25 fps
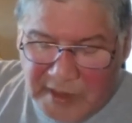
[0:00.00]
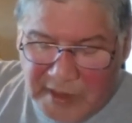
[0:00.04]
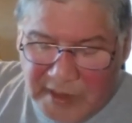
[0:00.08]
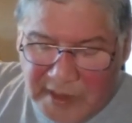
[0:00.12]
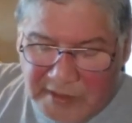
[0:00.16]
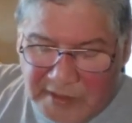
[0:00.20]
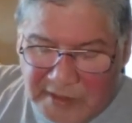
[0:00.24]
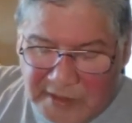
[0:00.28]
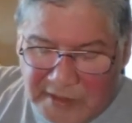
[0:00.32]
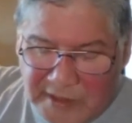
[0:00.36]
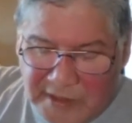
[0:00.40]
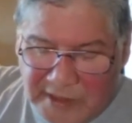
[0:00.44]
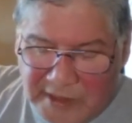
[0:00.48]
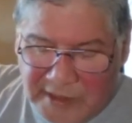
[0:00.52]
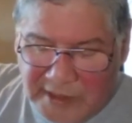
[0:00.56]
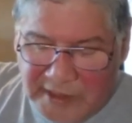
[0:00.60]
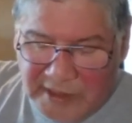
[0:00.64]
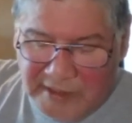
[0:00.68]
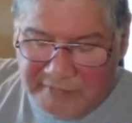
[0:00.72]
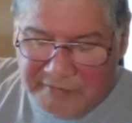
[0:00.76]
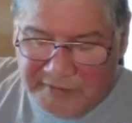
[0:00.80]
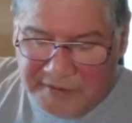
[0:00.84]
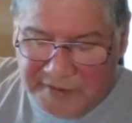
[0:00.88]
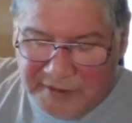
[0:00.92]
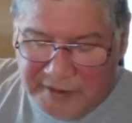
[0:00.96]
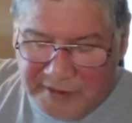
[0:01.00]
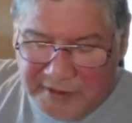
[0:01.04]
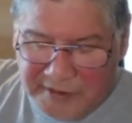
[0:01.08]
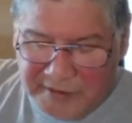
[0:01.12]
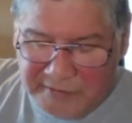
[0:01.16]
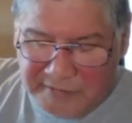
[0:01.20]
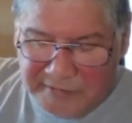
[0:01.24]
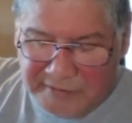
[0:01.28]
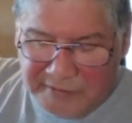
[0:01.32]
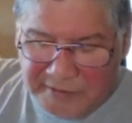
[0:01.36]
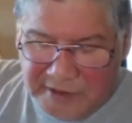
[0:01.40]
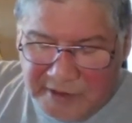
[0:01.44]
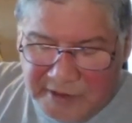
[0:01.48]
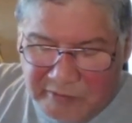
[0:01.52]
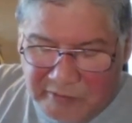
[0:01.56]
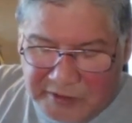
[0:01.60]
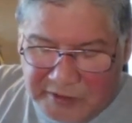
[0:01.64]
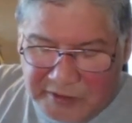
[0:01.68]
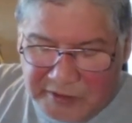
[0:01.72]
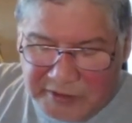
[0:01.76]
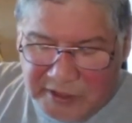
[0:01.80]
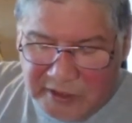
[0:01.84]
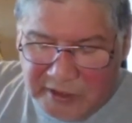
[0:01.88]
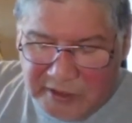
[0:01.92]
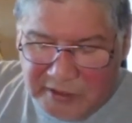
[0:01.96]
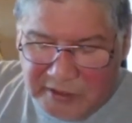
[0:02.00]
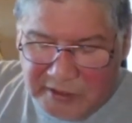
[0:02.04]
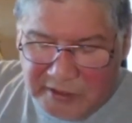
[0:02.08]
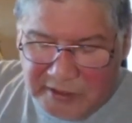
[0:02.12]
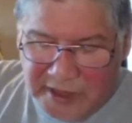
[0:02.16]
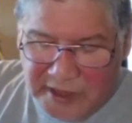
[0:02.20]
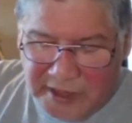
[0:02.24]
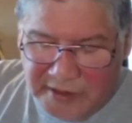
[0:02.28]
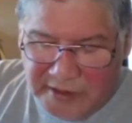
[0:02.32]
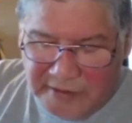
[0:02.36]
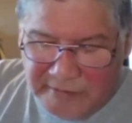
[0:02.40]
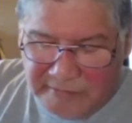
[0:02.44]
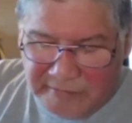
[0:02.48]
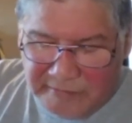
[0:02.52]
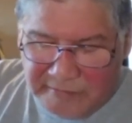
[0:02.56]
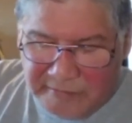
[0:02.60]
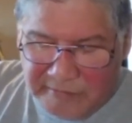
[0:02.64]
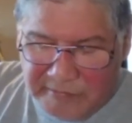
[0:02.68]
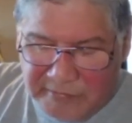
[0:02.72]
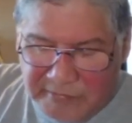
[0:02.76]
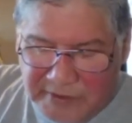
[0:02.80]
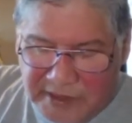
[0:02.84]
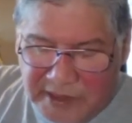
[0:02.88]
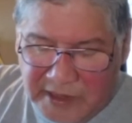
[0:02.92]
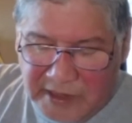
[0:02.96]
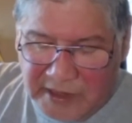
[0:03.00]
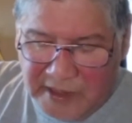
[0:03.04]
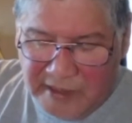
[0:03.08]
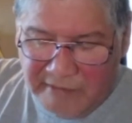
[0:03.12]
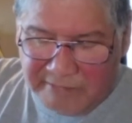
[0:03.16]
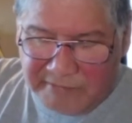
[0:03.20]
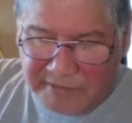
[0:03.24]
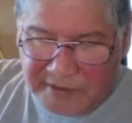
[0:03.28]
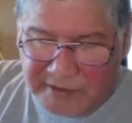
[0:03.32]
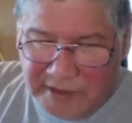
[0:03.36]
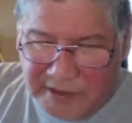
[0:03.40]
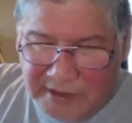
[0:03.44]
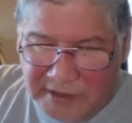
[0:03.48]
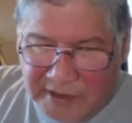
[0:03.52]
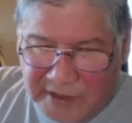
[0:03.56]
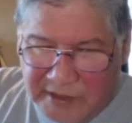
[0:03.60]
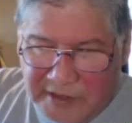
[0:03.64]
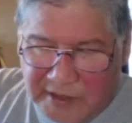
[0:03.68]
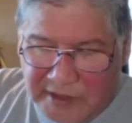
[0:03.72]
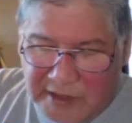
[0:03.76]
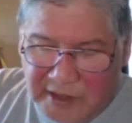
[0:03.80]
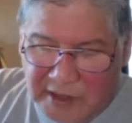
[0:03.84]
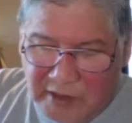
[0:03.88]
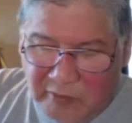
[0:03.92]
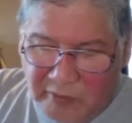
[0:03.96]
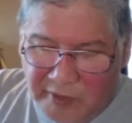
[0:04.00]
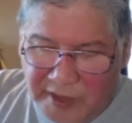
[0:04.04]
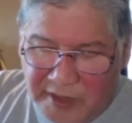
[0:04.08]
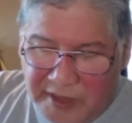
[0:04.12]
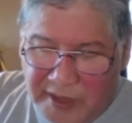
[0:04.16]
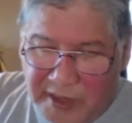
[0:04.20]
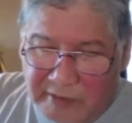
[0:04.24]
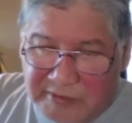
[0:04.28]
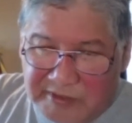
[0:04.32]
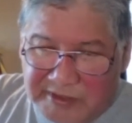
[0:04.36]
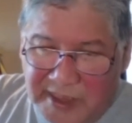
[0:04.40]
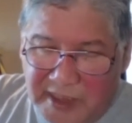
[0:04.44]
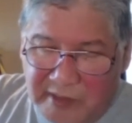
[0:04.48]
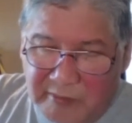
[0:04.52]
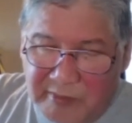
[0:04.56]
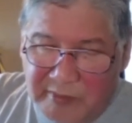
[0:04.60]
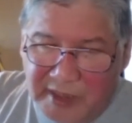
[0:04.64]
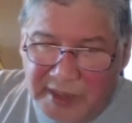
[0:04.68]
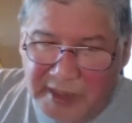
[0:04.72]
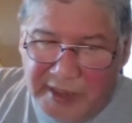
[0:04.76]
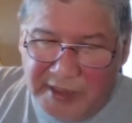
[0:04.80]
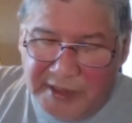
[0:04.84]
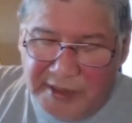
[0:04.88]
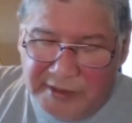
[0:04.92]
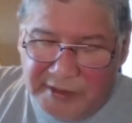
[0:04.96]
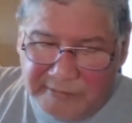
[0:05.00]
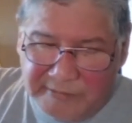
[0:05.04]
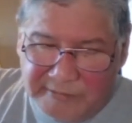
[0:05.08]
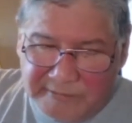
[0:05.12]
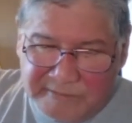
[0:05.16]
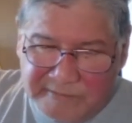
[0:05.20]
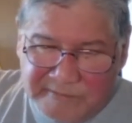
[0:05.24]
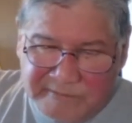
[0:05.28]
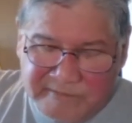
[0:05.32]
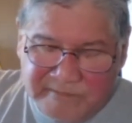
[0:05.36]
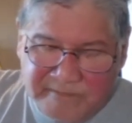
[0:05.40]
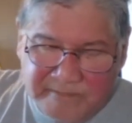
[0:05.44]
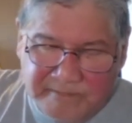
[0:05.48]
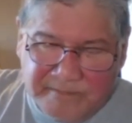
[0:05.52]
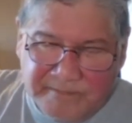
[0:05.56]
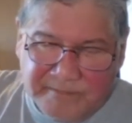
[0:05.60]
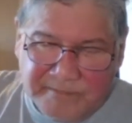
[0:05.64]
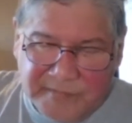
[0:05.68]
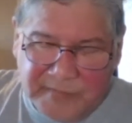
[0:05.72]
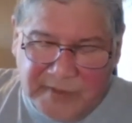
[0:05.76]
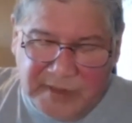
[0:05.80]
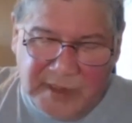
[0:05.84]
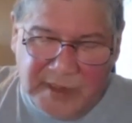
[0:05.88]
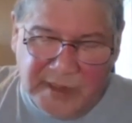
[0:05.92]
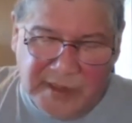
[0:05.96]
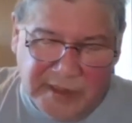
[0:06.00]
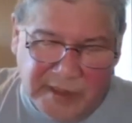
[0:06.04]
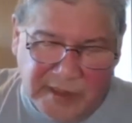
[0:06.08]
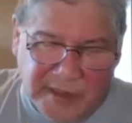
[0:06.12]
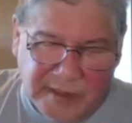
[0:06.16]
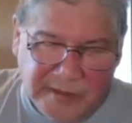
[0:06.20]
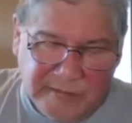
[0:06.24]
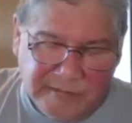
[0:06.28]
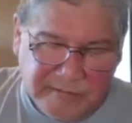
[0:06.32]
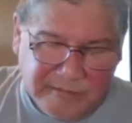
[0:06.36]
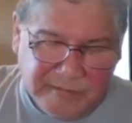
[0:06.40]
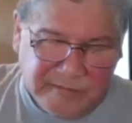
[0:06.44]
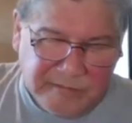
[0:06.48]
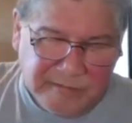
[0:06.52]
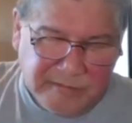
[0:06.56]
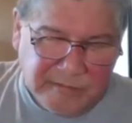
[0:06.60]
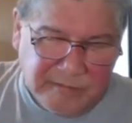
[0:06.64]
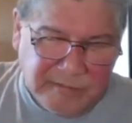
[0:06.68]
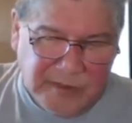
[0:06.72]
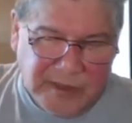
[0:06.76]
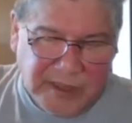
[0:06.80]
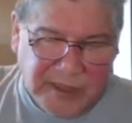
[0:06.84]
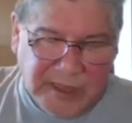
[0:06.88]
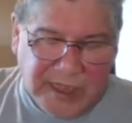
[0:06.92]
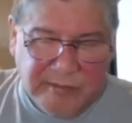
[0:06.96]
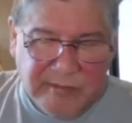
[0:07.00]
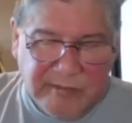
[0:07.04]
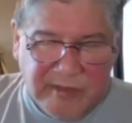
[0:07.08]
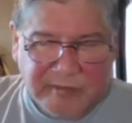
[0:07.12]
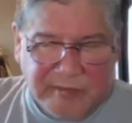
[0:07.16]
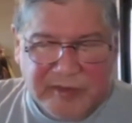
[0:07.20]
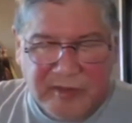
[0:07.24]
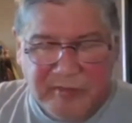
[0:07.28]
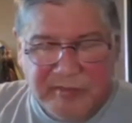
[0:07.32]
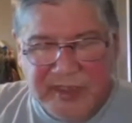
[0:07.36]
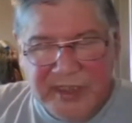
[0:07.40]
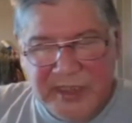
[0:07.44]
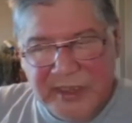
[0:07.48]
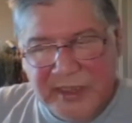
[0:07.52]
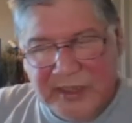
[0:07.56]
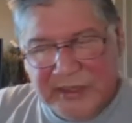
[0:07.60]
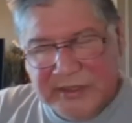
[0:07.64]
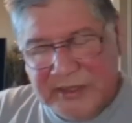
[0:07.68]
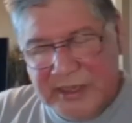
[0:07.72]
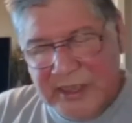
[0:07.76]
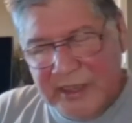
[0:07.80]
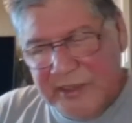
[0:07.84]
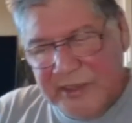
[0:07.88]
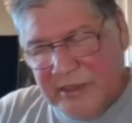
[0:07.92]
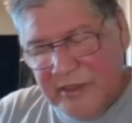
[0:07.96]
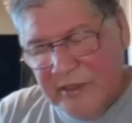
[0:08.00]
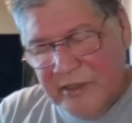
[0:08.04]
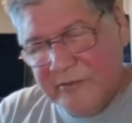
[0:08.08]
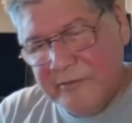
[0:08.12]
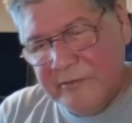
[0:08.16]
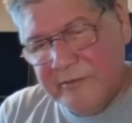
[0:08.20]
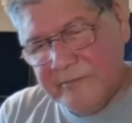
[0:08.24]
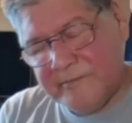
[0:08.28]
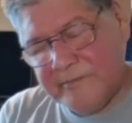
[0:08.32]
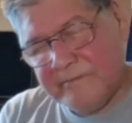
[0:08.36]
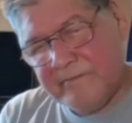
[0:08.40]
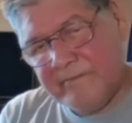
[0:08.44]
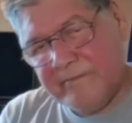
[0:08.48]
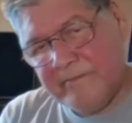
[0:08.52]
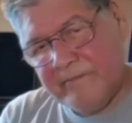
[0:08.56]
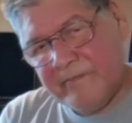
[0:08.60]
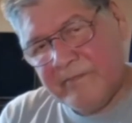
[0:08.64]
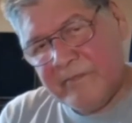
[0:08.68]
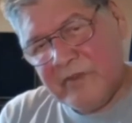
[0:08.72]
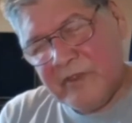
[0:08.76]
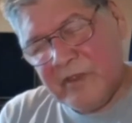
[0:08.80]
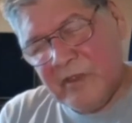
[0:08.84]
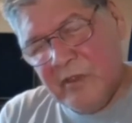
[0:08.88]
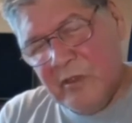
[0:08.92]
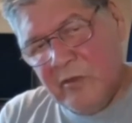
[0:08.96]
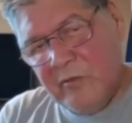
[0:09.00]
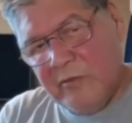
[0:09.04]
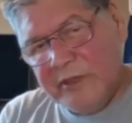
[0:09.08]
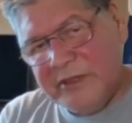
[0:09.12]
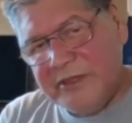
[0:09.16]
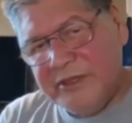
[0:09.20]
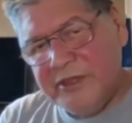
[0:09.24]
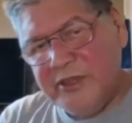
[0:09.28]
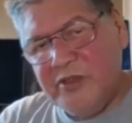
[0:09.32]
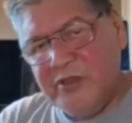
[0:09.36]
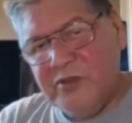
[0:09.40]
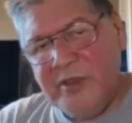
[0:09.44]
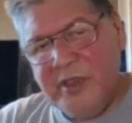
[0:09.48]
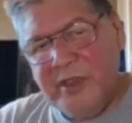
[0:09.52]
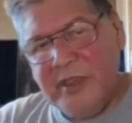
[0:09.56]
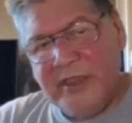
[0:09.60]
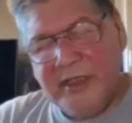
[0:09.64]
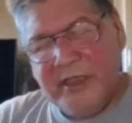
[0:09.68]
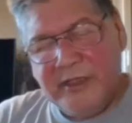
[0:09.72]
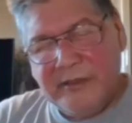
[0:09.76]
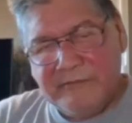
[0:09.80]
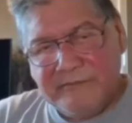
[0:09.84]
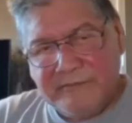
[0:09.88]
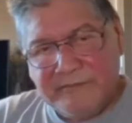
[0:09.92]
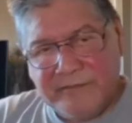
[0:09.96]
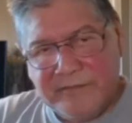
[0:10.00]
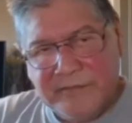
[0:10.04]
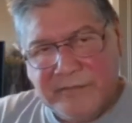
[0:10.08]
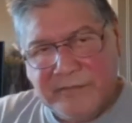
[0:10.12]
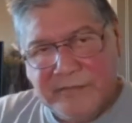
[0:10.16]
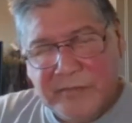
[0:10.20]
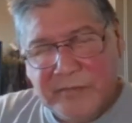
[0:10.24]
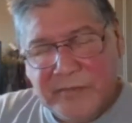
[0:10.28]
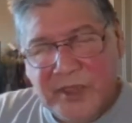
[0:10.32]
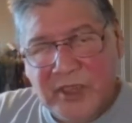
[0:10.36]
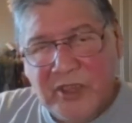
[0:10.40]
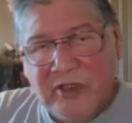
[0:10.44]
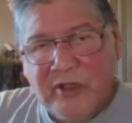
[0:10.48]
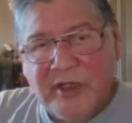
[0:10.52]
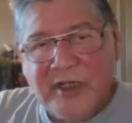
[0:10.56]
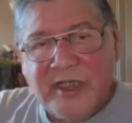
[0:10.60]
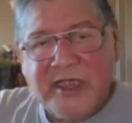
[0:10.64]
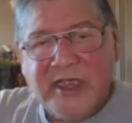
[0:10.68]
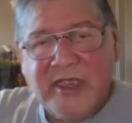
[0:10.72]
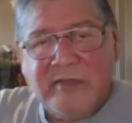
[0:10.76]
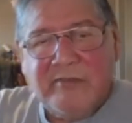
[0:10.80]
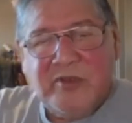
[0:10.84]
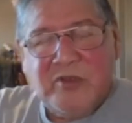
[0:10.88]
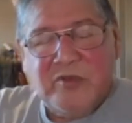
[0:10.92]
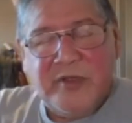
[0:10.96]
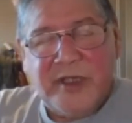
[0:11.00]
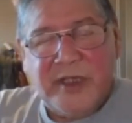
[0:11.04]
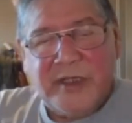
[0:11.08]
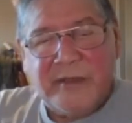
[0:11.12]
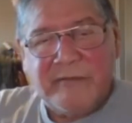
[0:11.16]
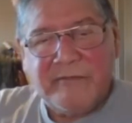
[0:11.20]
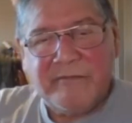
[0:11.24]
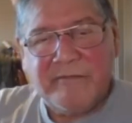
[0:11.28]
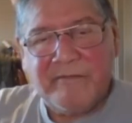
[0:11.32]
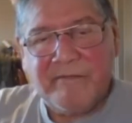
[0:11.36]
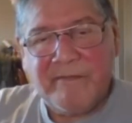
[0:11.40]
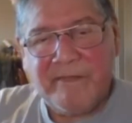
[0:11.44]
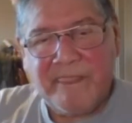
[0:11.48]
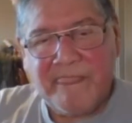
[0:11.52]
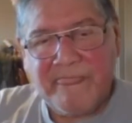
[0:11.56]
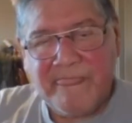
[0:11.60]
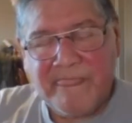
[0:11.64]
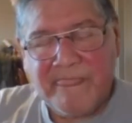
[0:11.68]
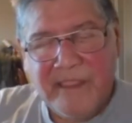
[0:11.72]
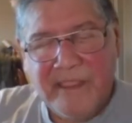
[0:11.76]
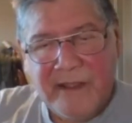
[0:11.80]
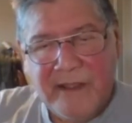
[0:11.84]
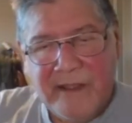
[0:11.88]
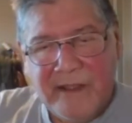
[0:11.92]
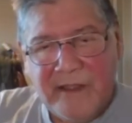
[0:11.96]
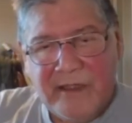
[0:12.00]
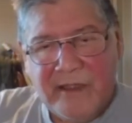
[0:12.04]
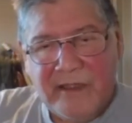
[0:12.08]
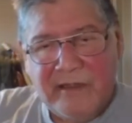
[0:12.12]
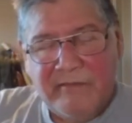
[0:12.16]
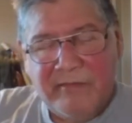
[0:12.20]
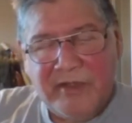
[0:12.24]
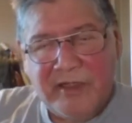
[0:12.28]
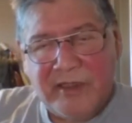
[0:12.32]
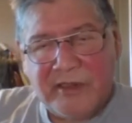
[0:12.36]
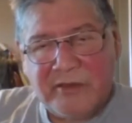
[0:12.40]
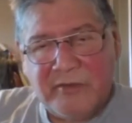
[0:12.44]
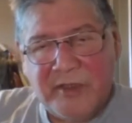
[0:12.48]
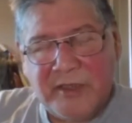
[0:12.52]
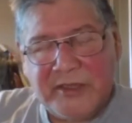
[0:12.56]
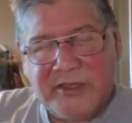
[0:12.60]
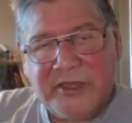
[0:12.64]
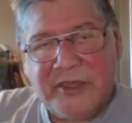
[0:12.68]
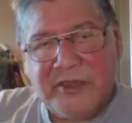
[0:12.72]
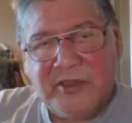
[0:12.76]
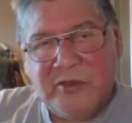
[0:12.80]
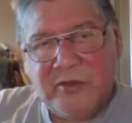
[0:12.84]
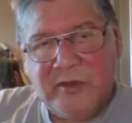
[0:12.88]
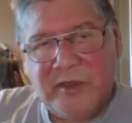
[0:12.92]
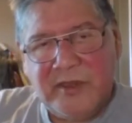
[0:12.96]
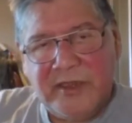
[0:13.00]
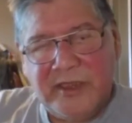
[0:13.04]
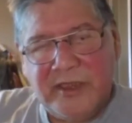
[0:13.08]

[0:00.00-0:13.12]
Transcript: And then after it was done. They left, and one of them stayed behind. And uh, he came up to me and he said, "You know, what you're doing there, you got to keep doing, because what you're doing